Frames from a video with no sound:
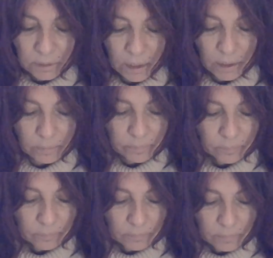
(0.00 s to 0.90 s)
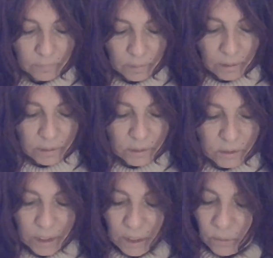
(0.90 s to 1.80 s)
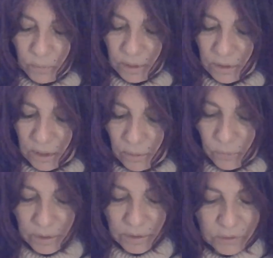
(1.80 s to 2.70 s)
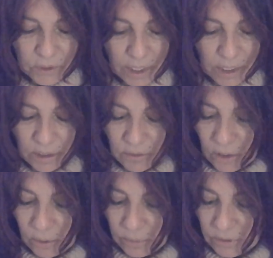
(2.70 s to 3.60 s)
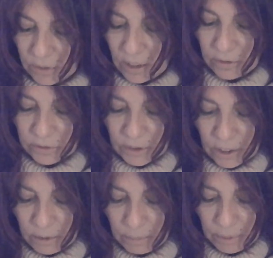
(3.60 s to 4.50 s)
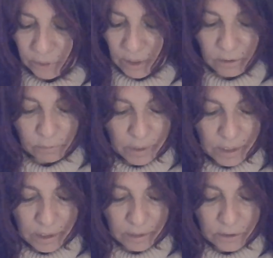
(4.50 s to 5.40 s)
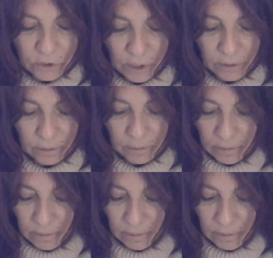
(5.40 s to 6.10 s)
Okay? It's like one is on one side and the other one's on the other side, and you're both kind of waiting on each other.